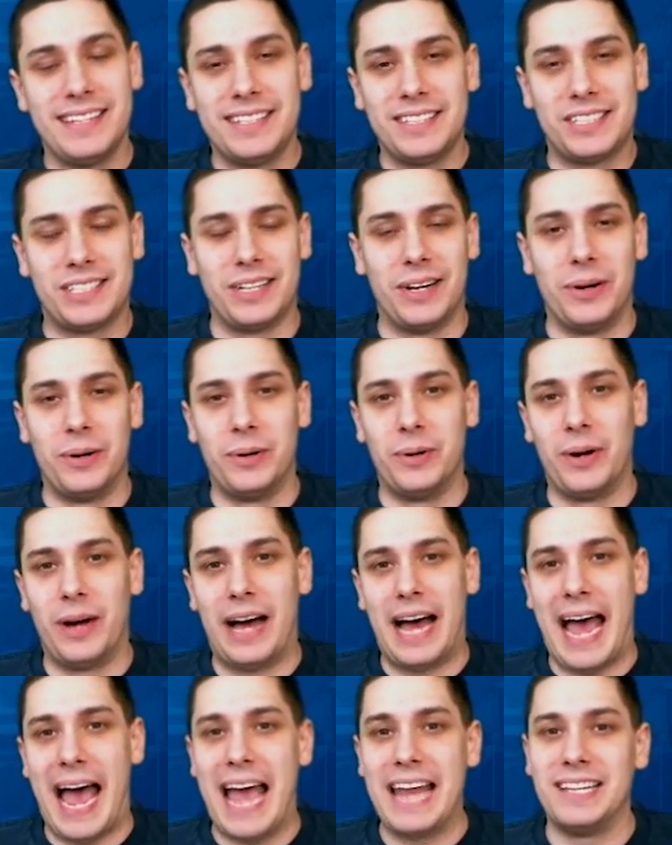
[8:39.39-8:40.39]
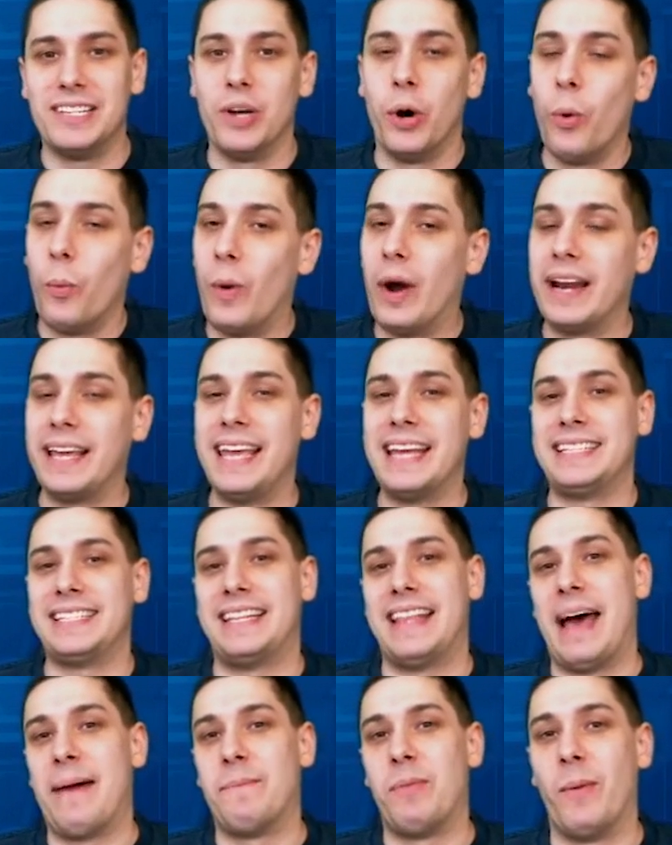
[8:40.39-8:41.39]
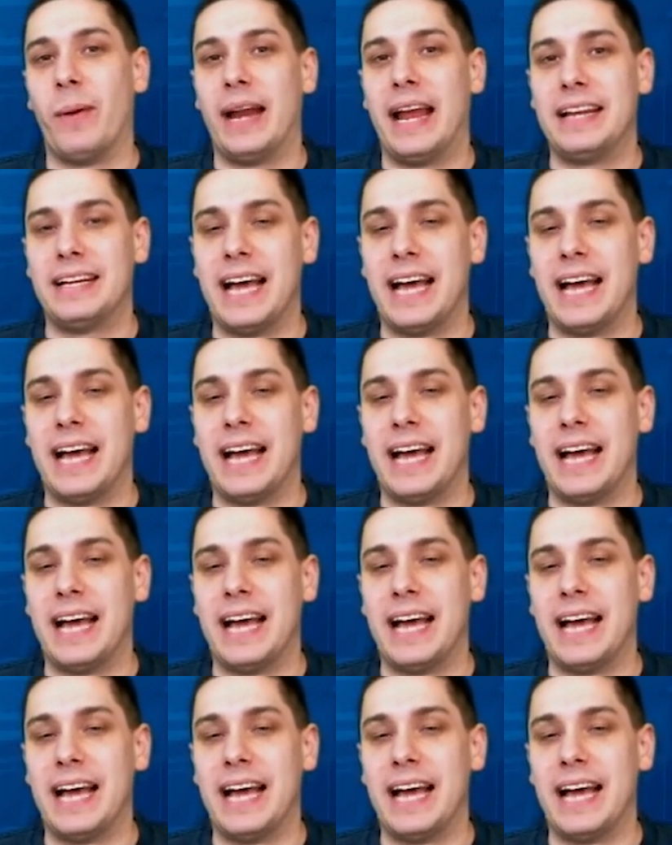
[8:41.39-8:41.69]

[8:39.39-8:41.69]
So I don't want to get to that point.